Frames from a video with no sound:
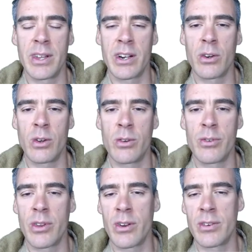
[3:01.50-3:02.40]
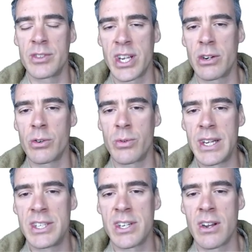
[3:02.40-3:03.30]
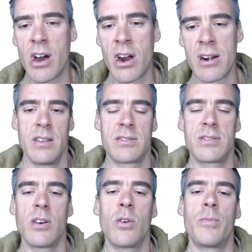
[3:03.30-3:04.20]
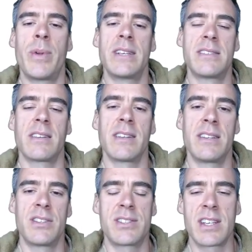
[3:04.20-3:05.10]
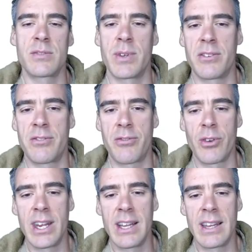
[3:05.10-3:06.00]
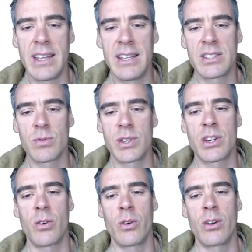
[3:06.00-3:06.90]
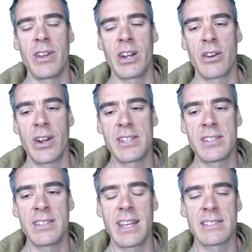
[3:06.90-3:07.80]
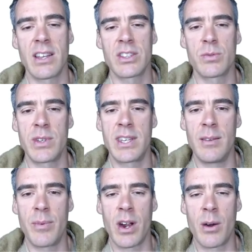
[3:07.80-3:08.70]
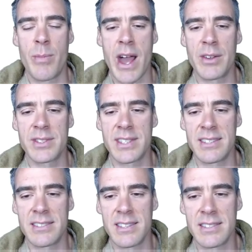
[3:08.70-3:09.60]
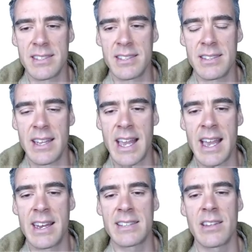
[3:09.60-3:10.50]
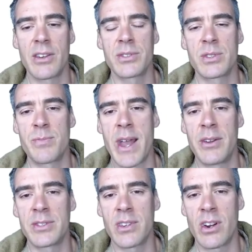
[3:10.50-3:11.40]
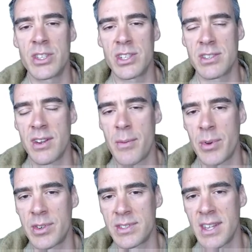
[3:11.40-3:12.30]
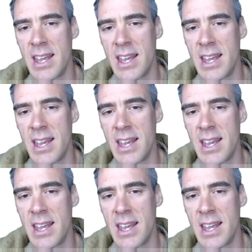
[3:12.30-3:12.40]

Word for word: integral over the general region R. So basically it just says we can freely switch our order of integration as long as we keep our bounds consistent and as long as those bounds are just numbers.